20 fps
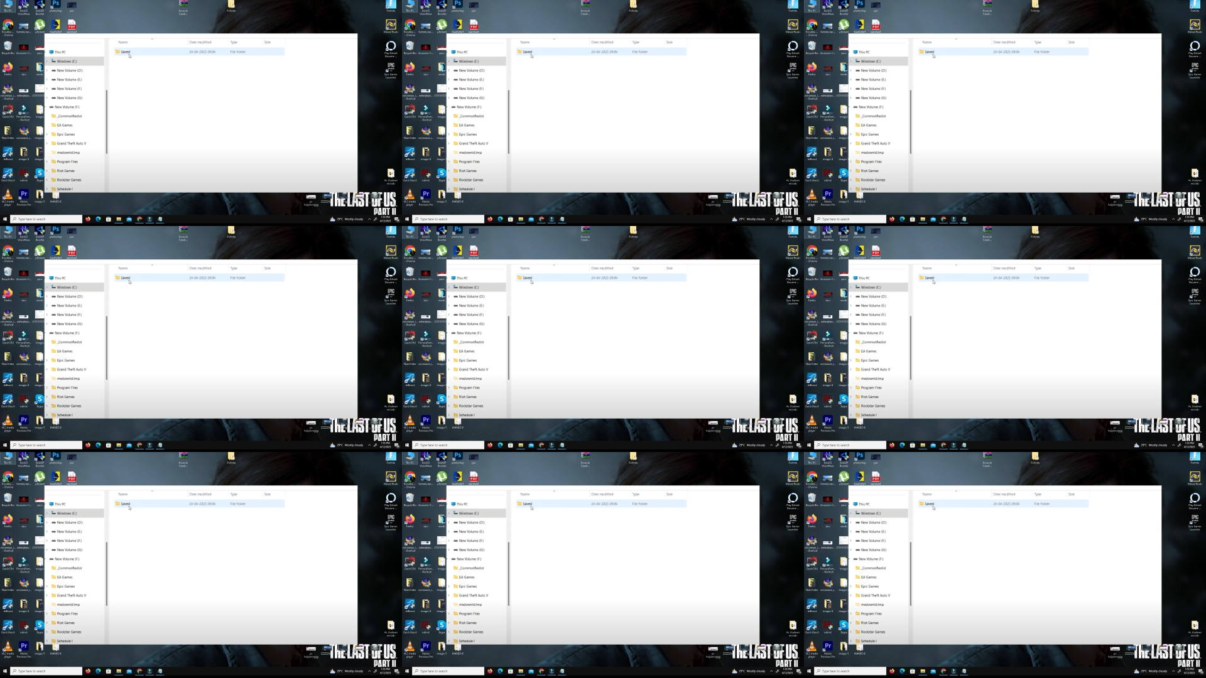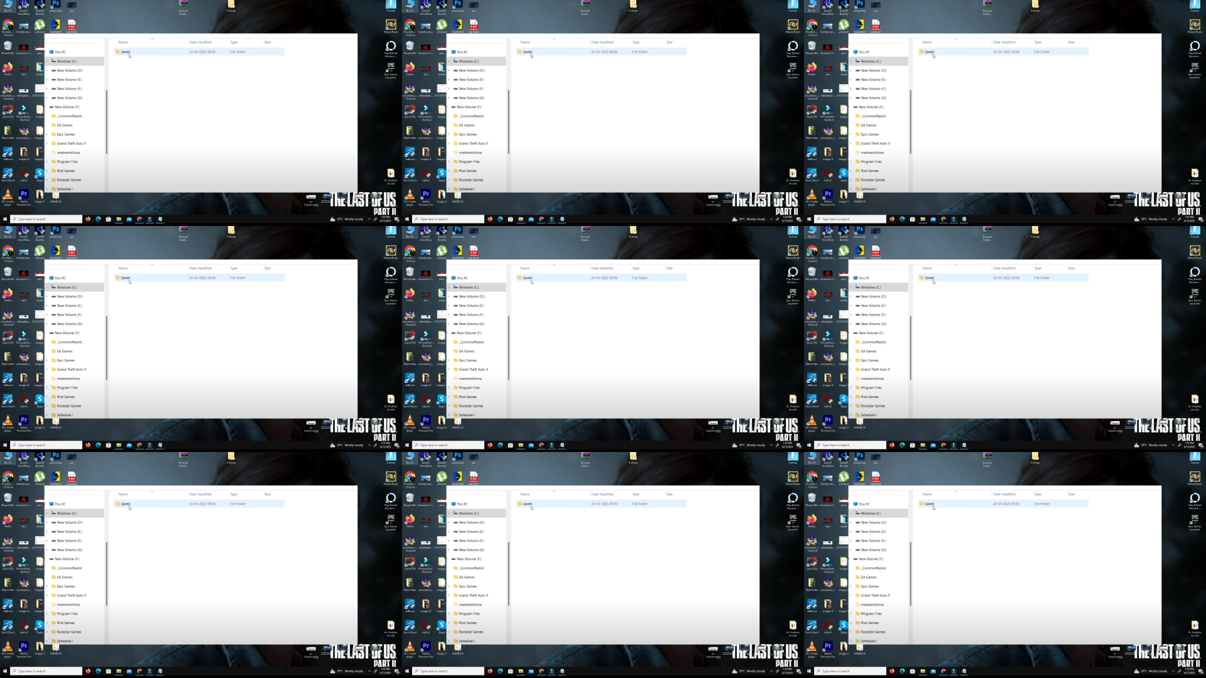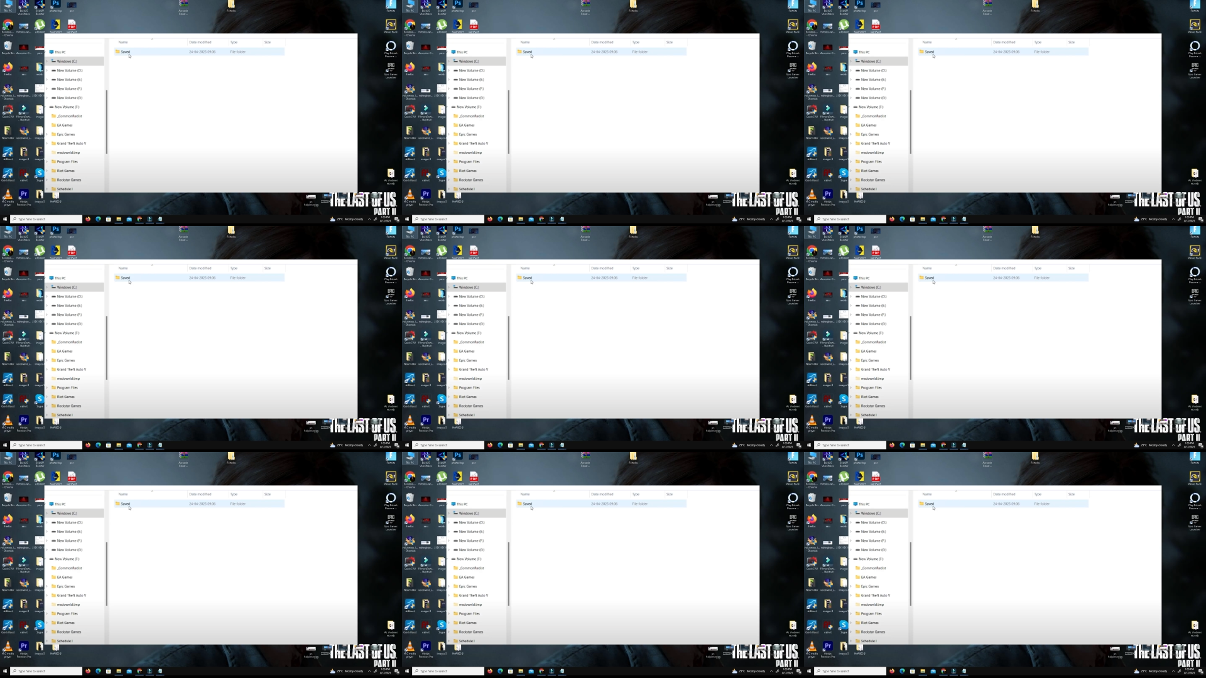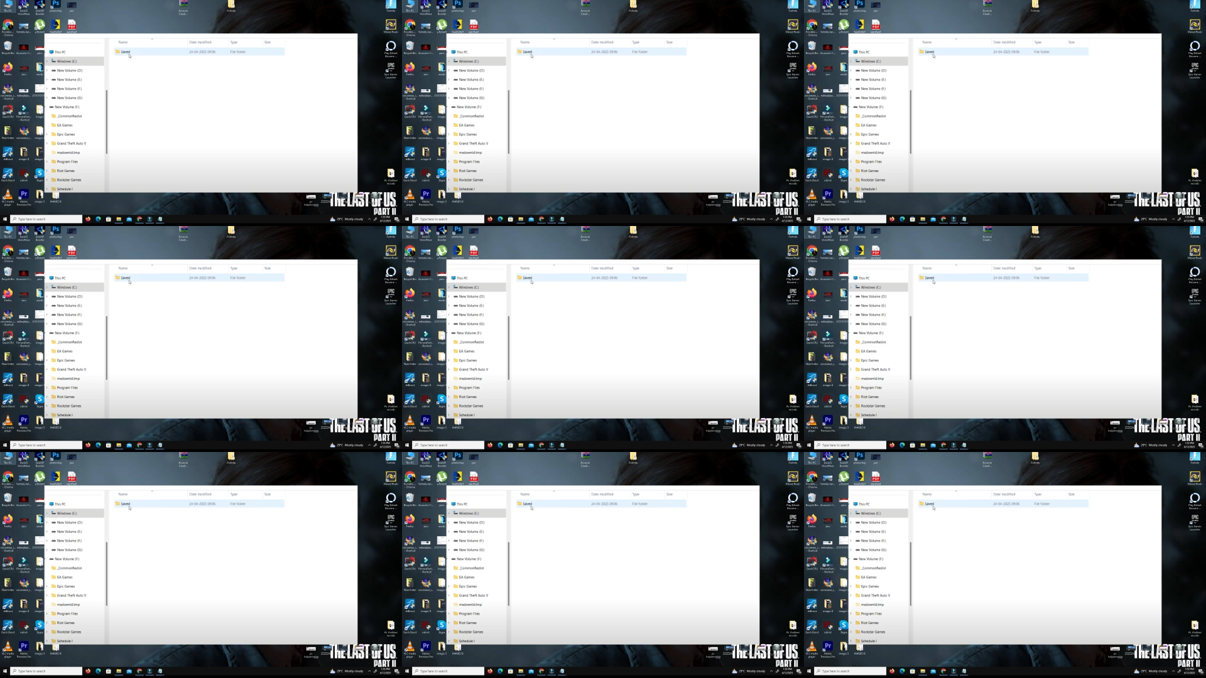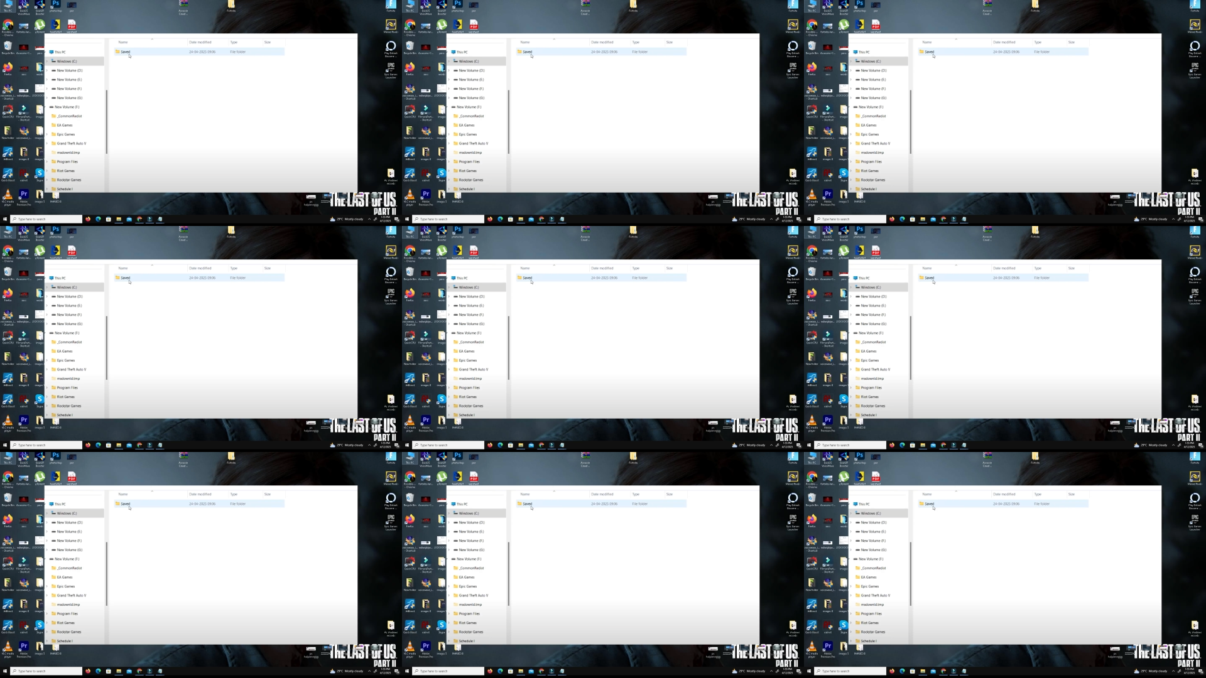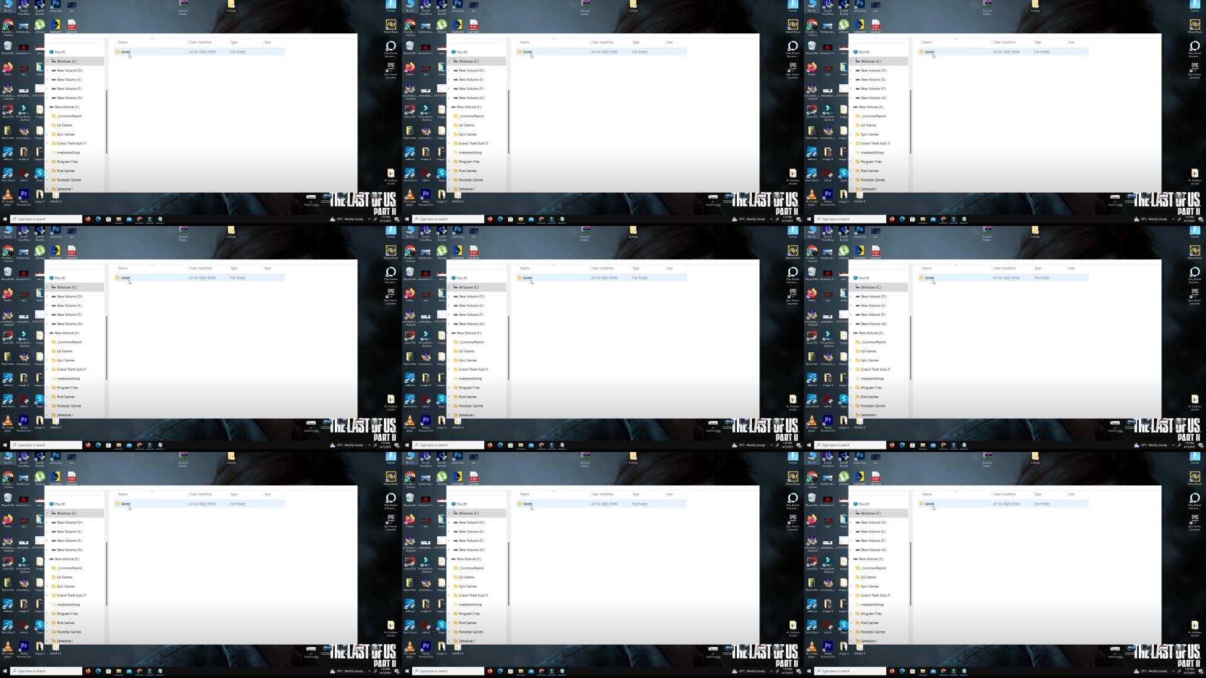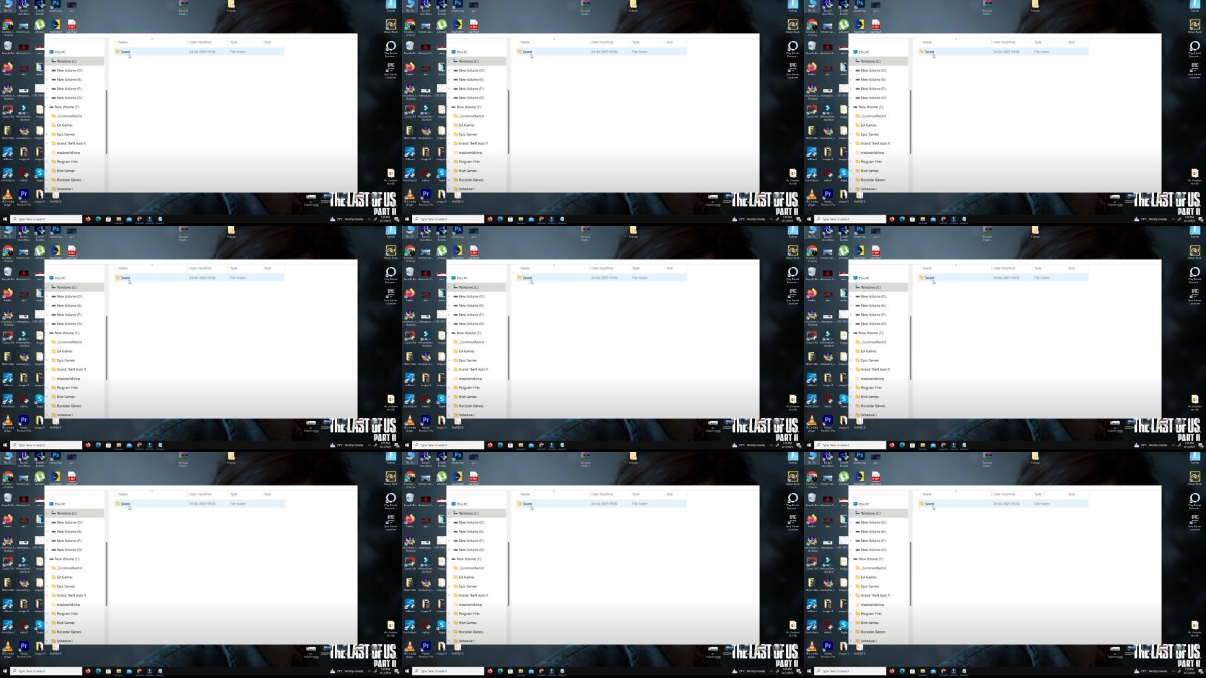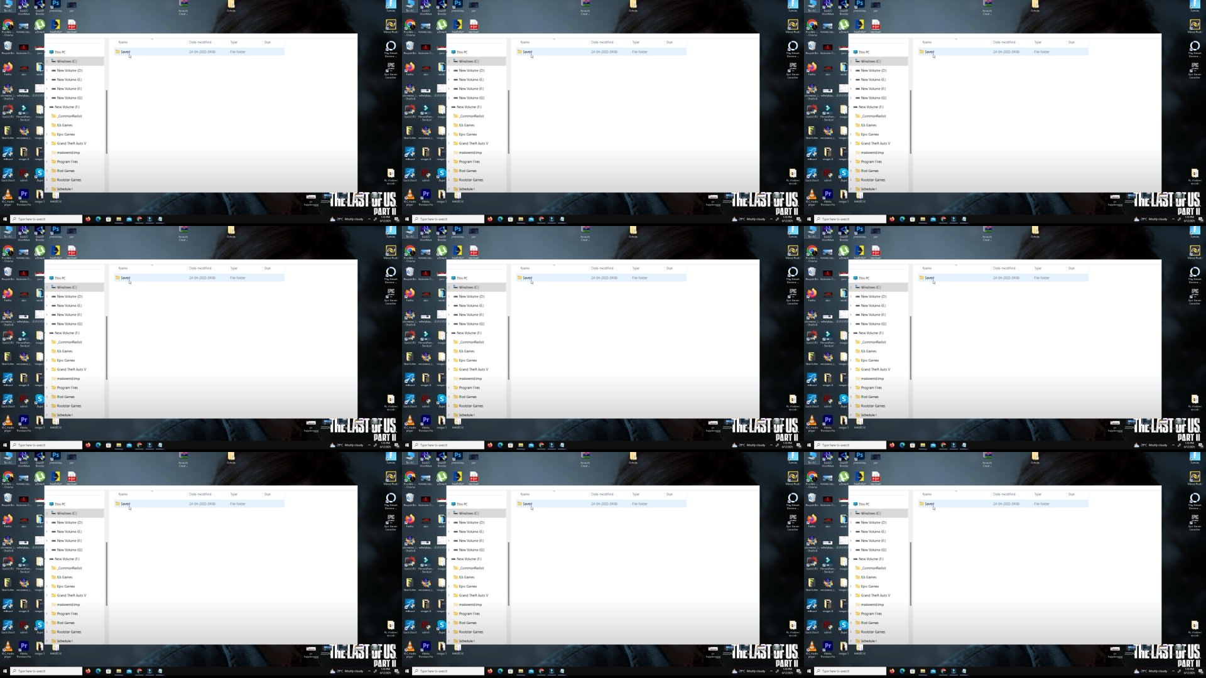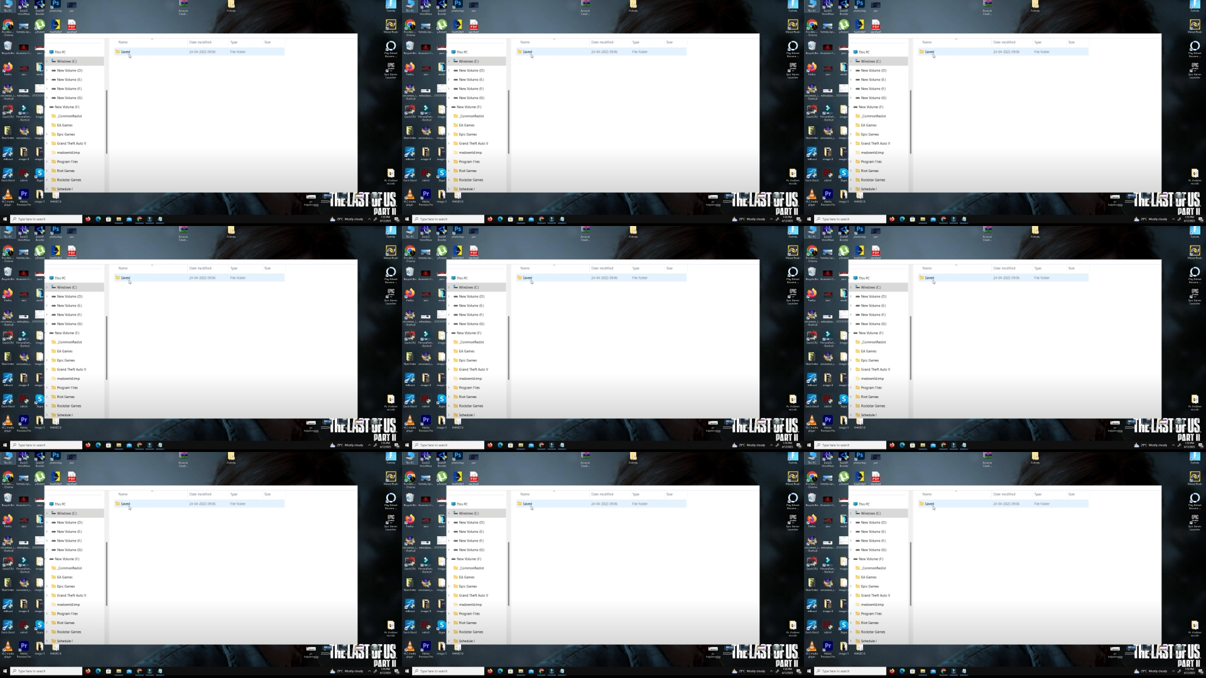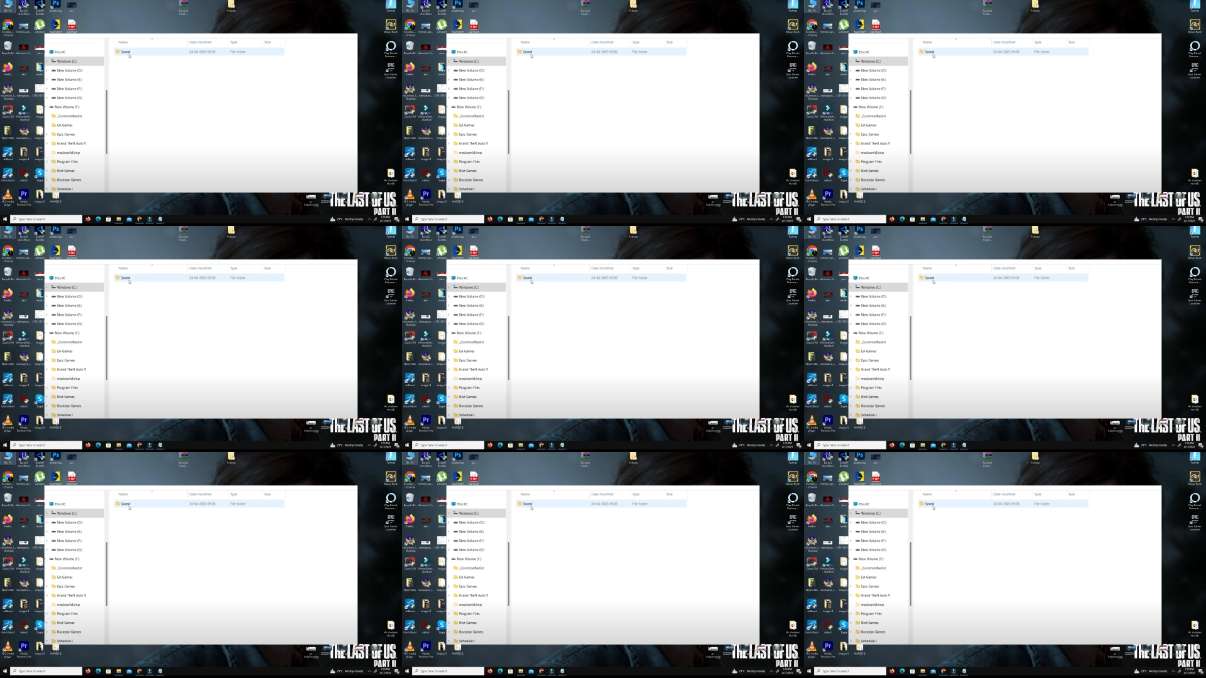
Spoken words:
(no speaker visible)